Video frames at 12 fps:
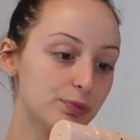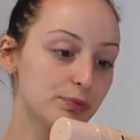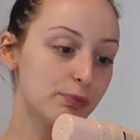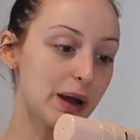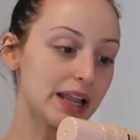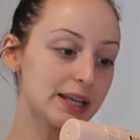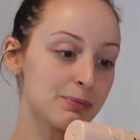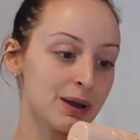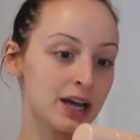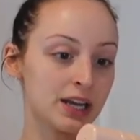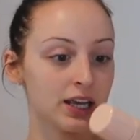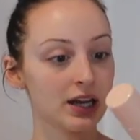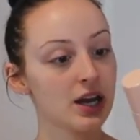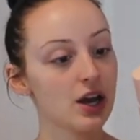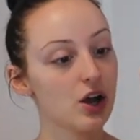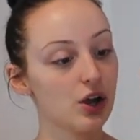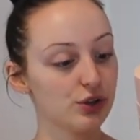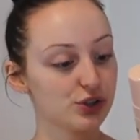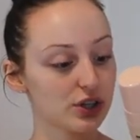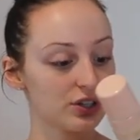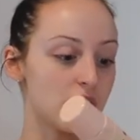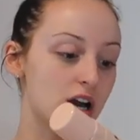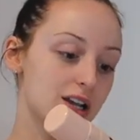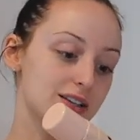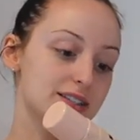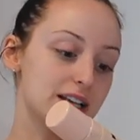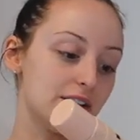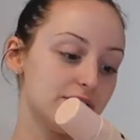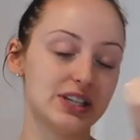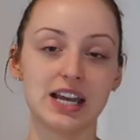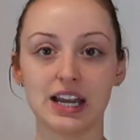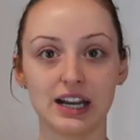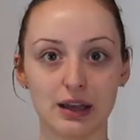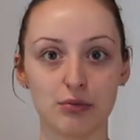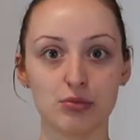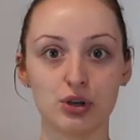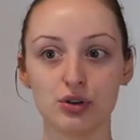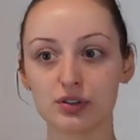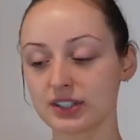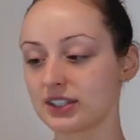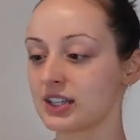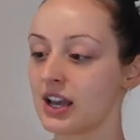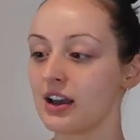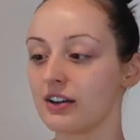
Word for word: Bali Body Ultra Dark Self Tanning Mousse